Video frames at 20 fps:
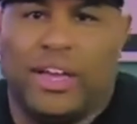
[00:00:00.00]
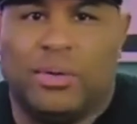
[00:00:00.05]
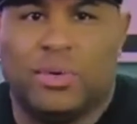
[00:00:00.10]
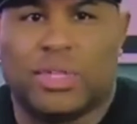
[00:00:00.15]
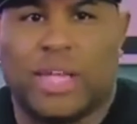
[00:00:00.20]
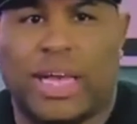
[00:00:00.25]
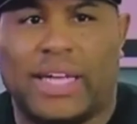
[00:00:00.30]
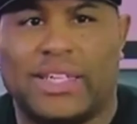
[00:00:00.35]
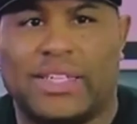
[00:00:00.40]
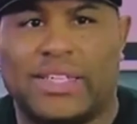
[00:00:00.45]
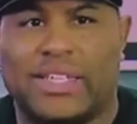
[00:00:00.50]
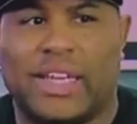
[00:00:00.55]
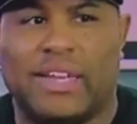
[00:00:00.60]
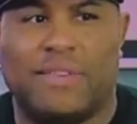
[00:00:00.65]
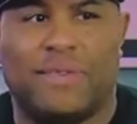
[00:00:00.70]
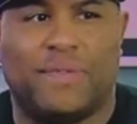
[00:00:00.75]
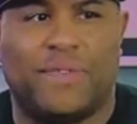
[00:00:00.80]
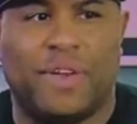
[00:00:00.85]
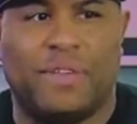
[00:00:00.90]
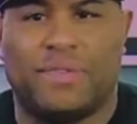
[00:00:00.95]
And it was like
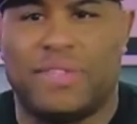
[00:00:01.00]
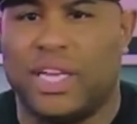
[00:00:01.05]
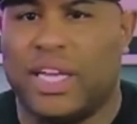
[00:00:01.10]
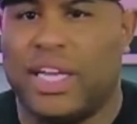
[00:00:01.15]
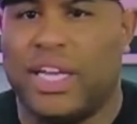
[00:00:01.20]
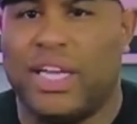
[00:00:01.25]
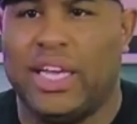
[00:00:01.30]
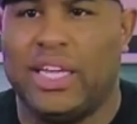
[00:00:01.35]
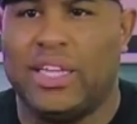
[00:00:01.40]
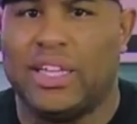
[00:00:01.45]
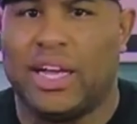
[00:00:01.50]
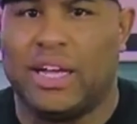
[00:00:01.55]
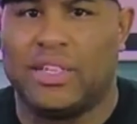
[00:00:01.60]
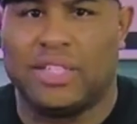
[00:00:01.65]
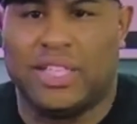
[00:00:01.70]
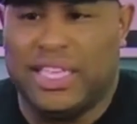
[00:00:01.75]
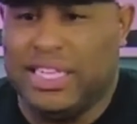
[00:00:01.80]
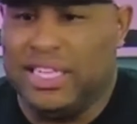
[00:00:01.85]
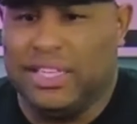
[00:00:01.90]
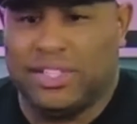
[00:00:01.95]

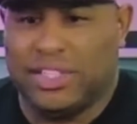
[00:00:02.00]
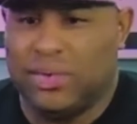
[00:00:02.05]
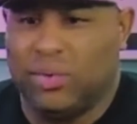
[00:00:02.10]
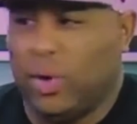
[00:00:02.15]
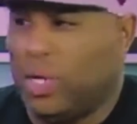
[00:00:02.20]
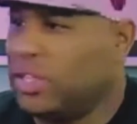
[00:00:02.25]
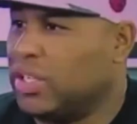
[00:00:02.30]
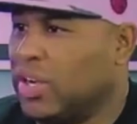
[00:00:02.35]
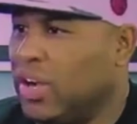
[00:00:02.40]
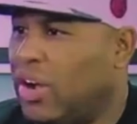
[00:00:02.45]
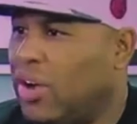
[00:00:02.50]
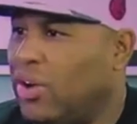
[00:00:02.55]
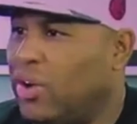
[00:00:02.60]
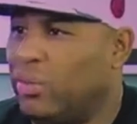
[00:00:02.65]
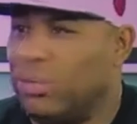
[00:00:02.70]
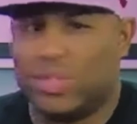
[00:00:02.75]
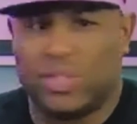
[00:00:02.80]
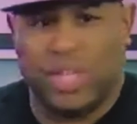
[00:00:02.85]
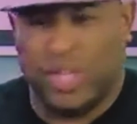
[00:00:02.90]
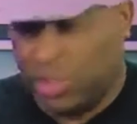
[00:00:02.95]
10:15. She wasn't
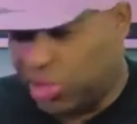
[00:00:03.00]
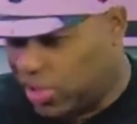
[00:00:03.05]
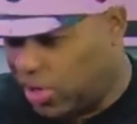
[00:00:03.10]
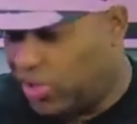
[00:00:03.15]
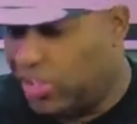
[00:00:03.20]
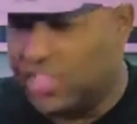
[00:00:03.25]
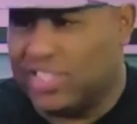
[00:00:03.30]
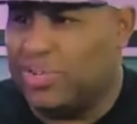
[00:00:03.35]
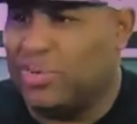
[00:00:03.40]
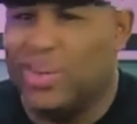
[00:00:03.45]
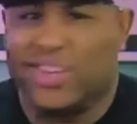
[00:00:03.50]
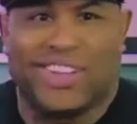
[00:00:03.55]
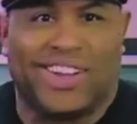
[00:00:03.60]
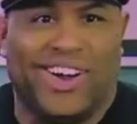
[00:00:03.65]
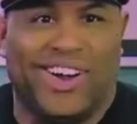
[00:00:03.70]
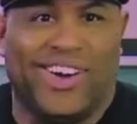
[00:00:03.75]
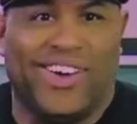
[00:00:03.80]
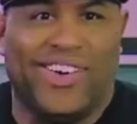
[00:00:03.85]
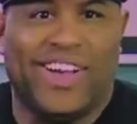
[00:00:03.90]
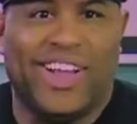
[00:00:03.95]
gone. It was 10:30. She wasn't
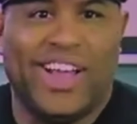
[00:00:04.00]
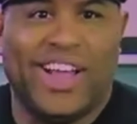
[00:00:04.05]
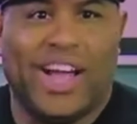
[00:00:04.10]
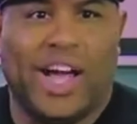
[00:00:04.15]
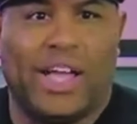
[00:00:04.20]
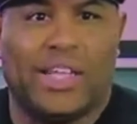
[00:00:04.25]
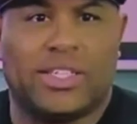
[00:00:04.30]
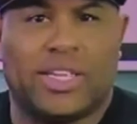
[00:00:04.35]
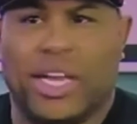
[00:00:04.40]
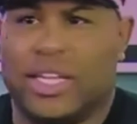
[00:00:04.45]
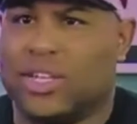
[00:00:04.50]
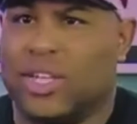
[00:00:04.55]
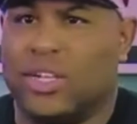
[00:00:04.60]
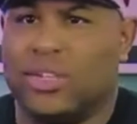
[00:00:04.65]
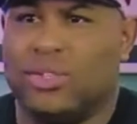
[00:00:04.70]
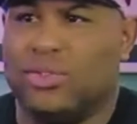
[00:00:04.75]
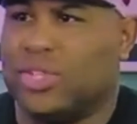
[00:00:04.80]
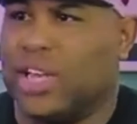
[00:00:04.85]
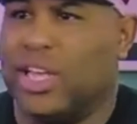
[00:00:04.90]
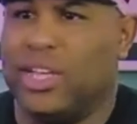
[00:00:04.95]
gone. I said, I
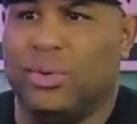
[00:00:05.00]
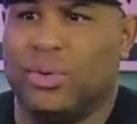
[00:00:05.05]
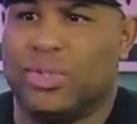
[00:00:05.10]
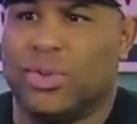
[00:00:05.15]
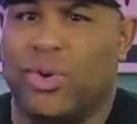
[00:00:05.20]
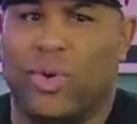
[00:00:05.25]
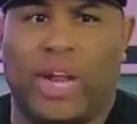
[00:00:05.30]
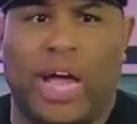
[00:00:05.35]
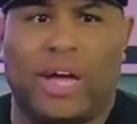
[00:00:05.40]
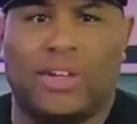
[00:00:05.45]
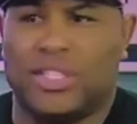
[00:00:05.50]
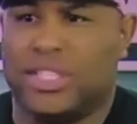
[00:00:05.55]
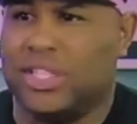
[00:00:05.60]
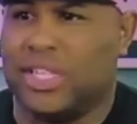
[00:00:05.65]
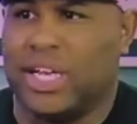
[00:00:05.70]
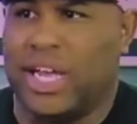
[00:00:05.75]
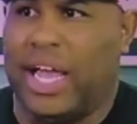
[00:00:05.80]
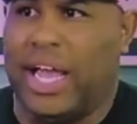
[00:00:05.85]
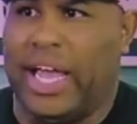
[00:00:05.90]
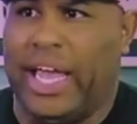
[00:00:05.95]
thought you said you was going out. She
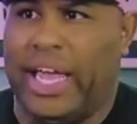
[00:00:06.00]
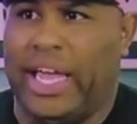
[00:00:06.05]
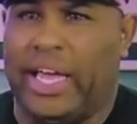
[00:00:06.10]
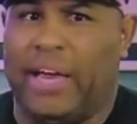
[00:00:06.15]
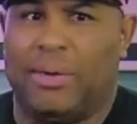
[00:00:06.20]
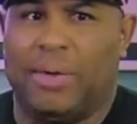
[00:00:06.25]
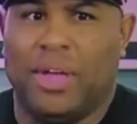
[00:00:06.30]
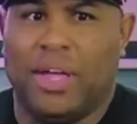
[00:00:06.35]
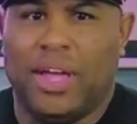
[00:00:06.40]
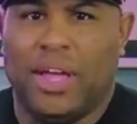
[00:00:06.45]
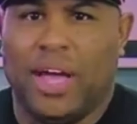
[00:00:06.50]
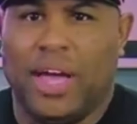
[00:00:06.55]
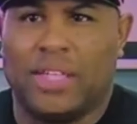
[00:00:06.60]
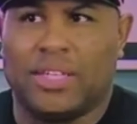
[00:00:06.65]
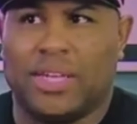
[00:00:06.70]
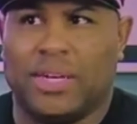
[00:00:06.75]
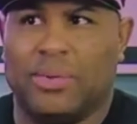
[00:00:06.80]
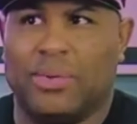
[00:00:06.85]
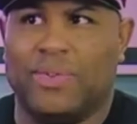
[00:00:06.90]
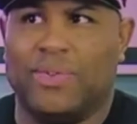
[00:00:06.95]
said, I am. I
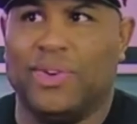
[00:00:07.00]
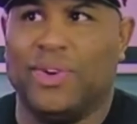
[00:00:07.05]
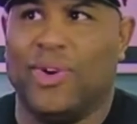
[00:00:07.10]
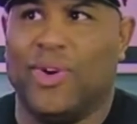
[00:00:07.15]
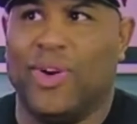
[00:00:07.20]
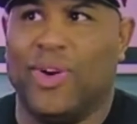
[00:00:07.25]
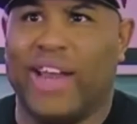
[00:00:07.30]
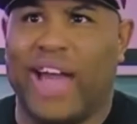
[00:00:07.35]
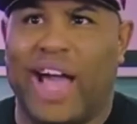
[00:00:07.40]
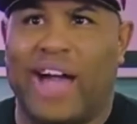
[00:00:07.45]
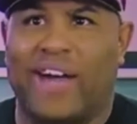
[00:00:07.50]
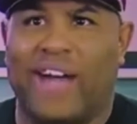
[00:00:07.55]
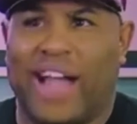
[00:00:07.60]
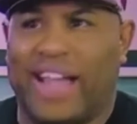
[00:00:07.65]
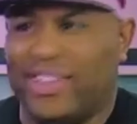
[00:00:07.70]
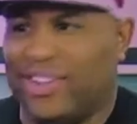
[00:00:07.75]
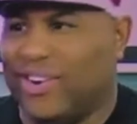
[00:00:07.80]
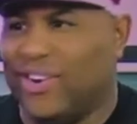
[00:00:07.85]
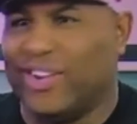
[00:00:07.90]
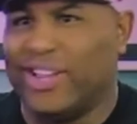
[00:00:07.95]
said, well, if you're going out,
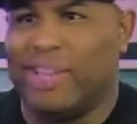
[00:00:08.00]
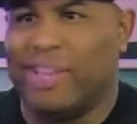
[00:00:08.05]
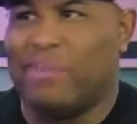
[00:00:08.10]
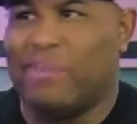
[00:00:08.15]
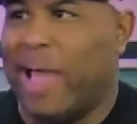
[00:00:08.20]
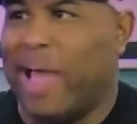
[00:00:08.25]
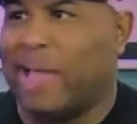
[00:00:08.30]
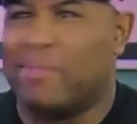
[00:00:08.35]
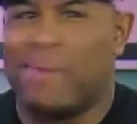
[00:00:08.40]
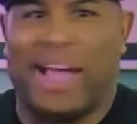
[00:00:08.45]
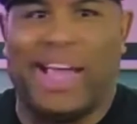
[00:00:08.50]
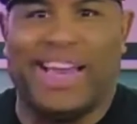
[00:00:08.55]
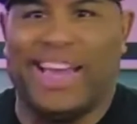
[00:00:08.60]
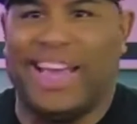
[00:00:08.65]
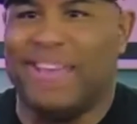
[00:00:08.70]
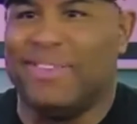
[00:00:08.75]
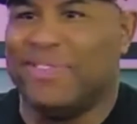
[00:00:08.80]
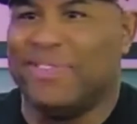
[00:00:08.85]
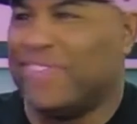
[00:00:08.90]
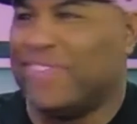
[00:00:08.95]
how you going to get back by
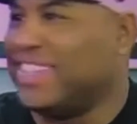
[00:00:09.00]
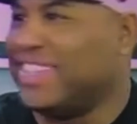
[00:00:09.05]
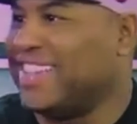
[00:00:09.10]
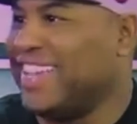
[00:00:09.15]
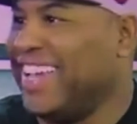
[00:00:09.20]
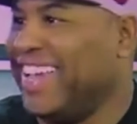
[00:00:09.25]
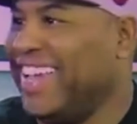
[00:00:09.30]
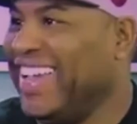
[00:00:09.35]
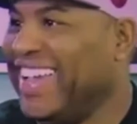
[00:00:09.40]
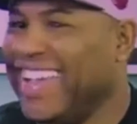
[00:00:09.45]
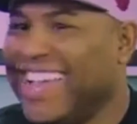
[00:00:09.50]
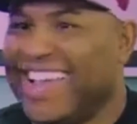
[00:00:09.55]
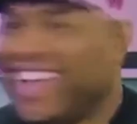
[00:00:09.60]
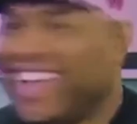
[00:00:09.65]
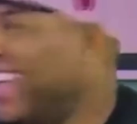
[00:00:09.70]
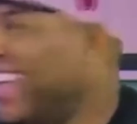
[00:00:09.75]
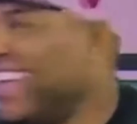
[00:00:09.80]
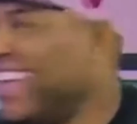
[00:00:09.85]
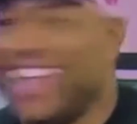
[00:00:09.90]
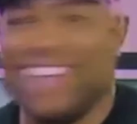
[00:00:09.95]
11:15,
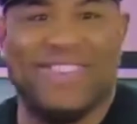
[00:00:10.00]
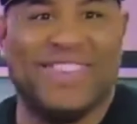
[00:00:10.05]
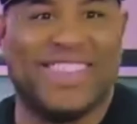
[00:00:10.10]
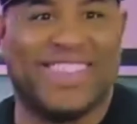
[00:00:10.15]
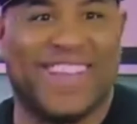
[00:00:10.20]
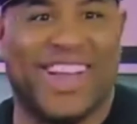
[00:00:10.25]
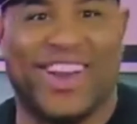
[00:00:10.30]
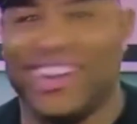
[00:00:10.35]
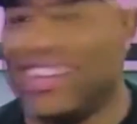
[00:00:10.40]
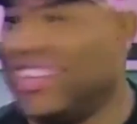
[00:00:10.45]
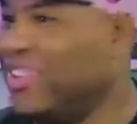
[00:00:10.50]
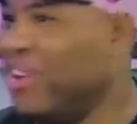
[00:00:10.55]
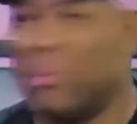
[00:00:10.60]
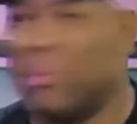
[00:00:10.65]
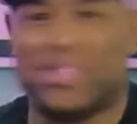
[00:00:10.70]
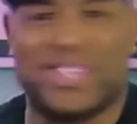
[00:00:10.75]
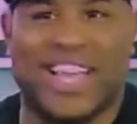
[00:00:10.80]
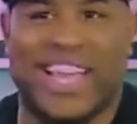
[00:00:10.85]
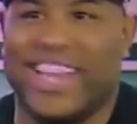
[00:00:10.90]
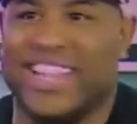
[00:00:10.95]
11:30? You know
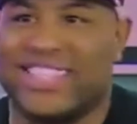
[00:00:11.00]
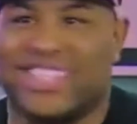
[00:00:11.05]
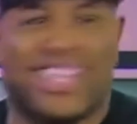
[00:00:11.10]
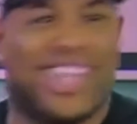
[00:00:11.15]
what I'm saying? It's